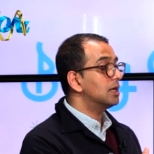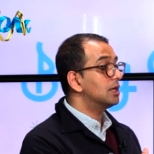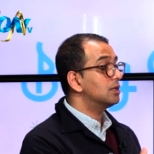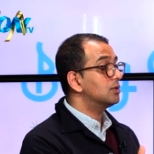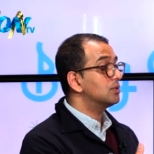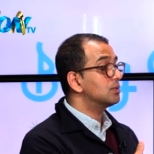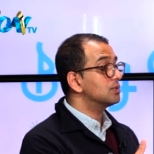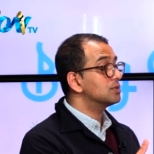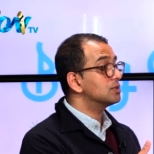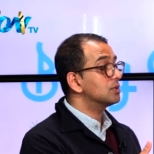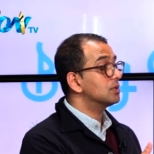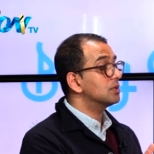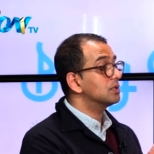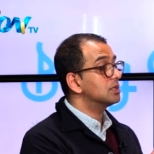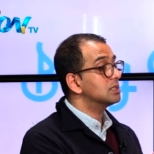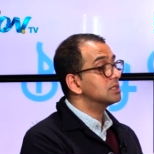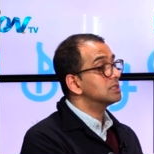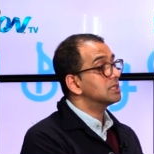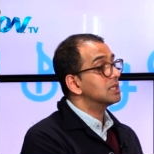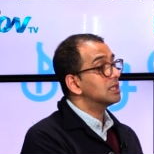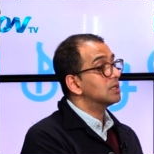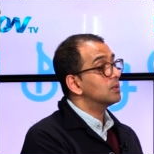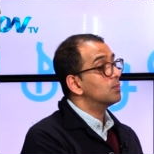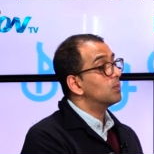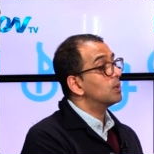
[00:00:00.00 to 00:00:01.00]
also
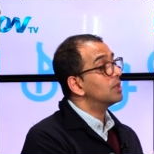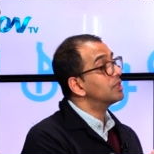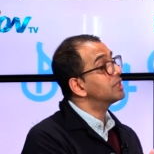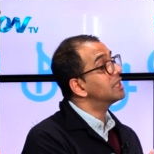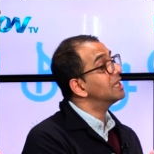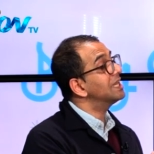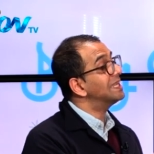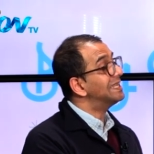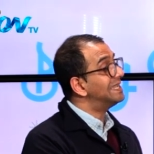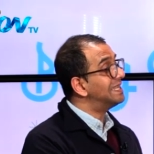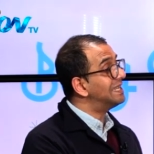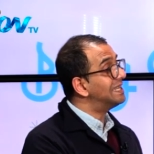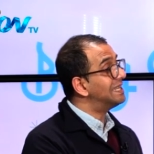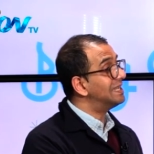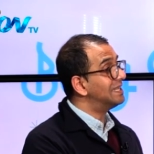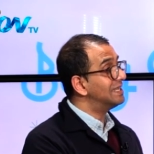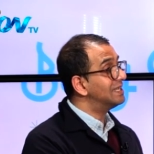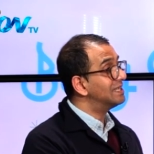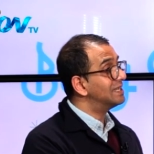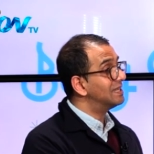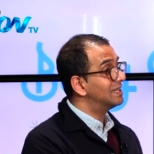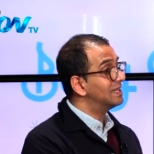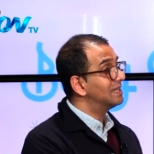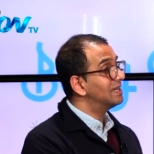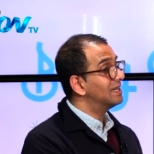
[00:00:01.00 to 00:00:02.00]
understanding what they
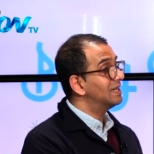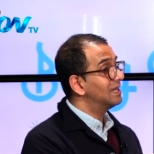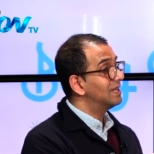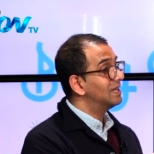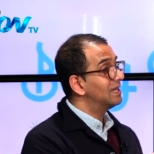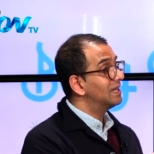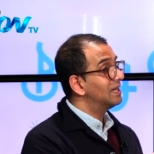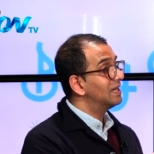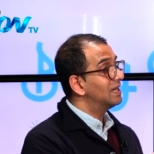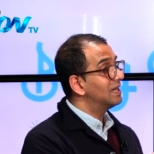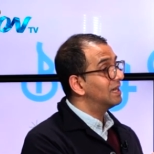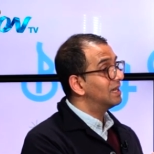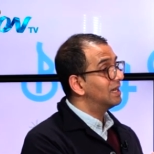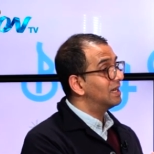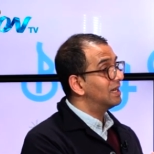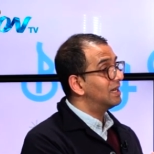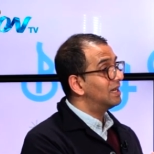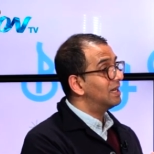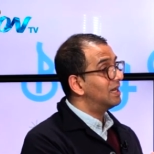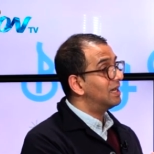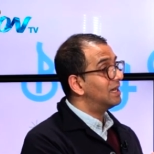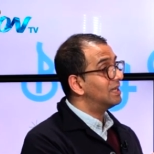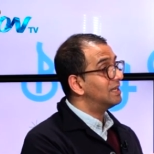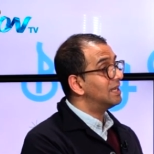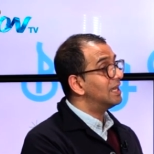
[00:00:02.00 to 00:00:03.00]
need,
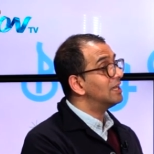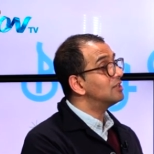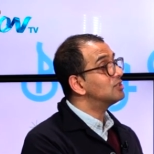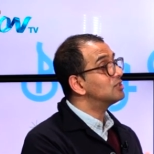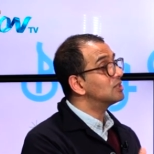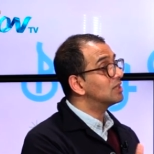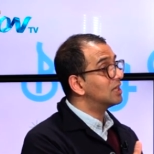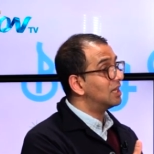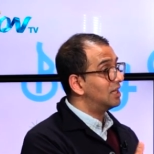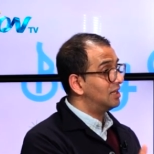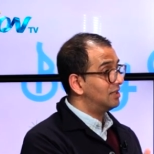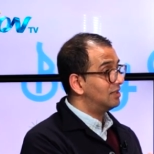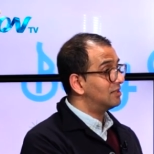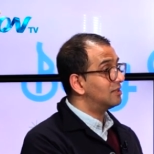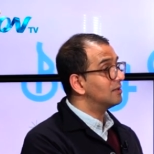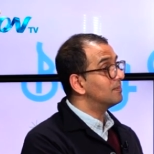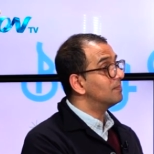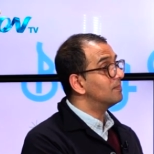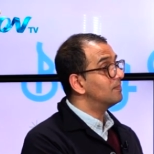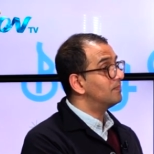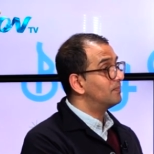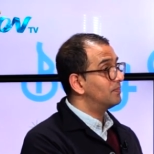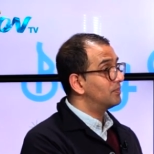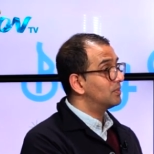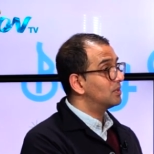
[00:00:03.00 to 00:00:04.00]
and educate
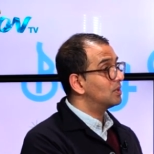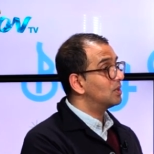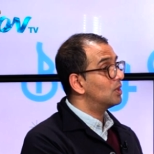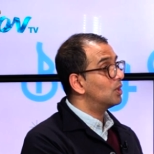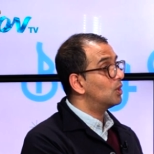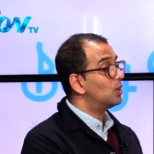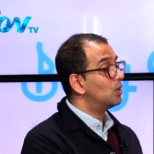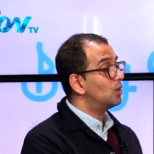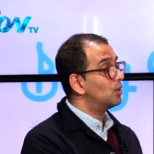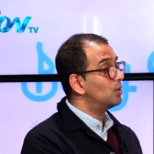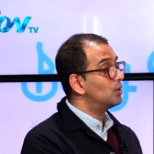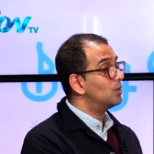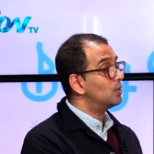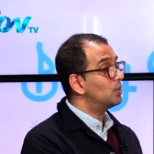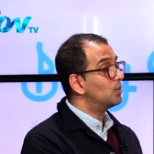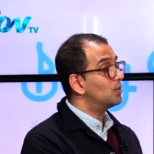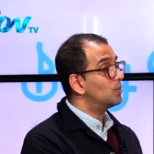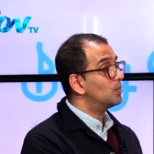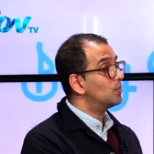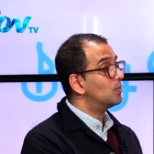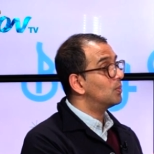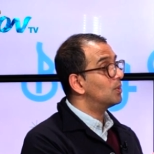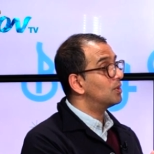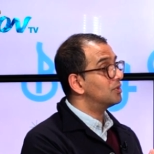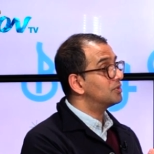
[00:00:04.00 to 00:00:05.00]
them on
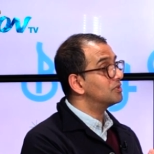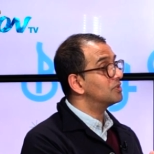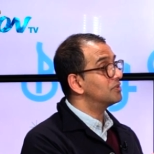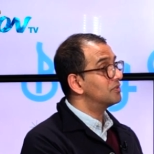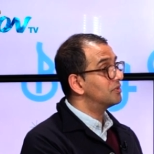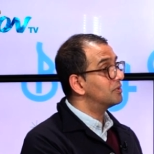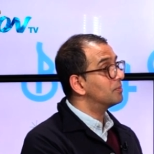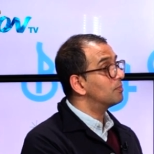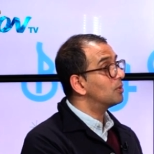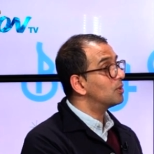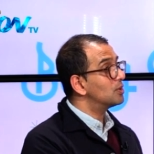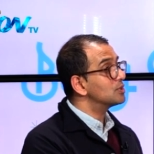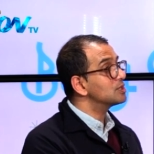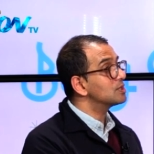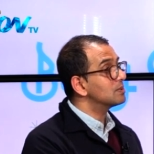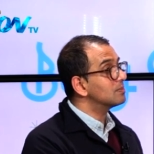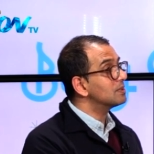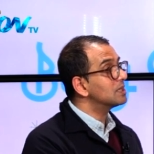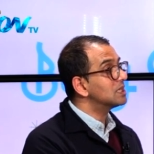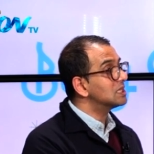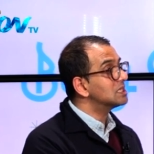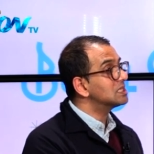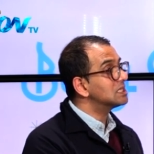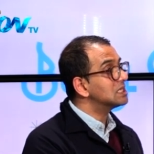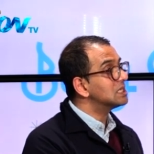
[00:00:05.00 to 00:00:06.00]
what are the
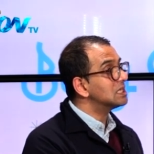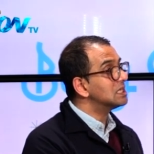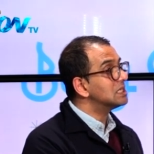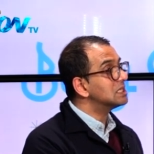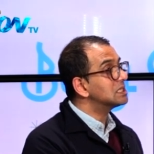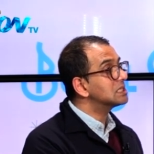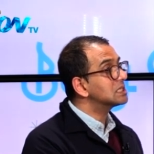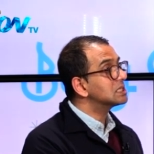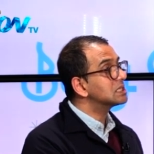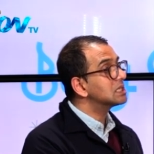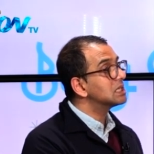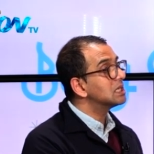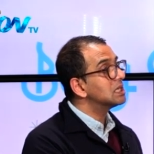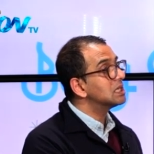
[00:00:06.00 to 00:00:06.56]
possibilities.